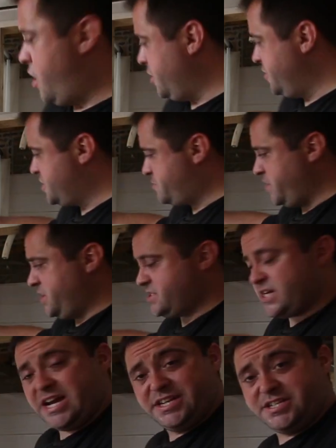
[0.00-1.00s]
On this
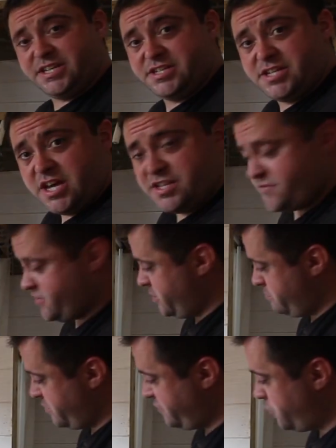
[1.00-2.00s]
piece, I did test fit
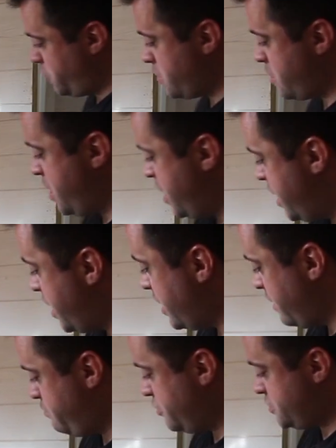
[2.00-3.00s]
it before, and
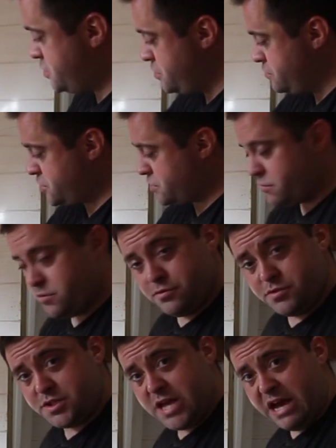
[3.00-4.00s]
I put two
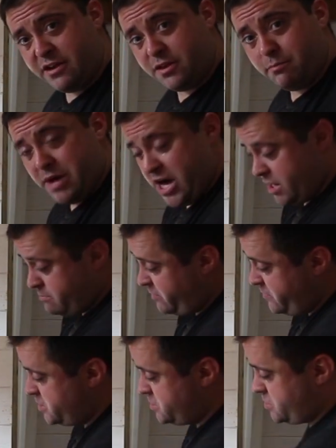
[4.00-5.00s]
screws down at the bottom
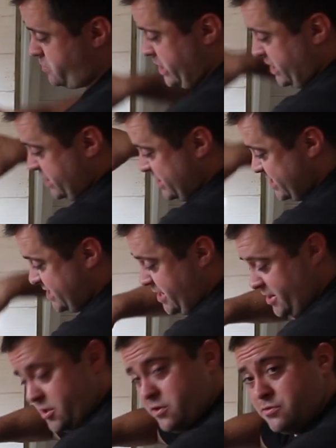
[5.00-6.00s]
of it so I can
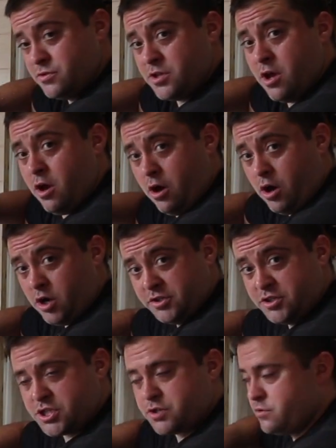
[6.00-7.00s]
set those on
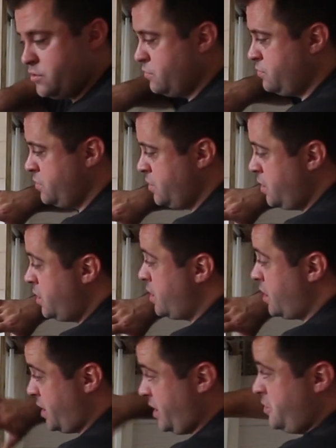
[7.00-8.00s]
the screw,
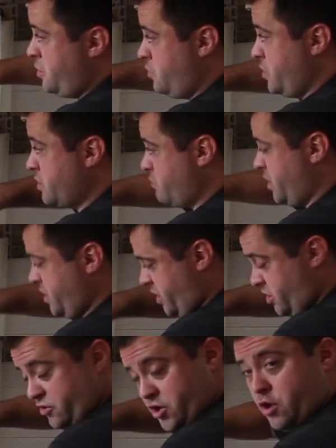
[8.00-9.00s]
and I know it,
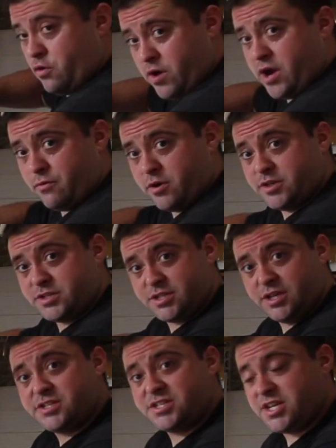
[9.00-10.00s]
will go right where it's
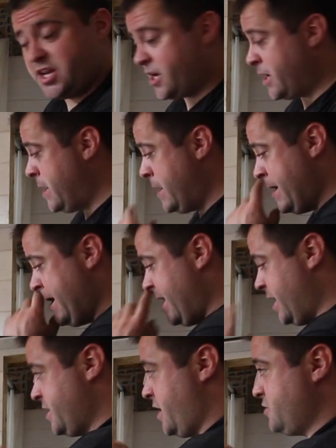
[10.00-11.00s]
it's sitting.
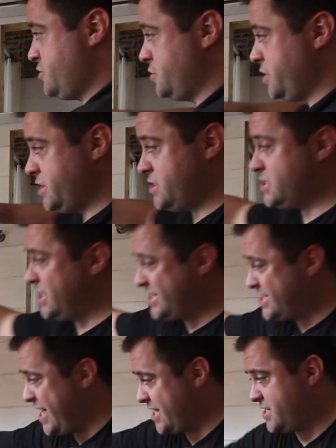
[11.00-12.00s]
And then I'll do the
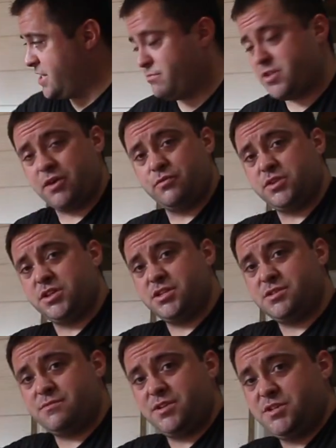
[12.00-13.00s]
exact same thing with
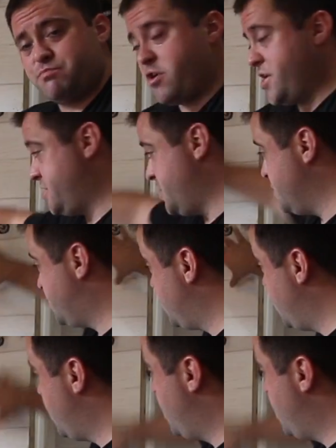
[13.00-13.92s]
these these braces.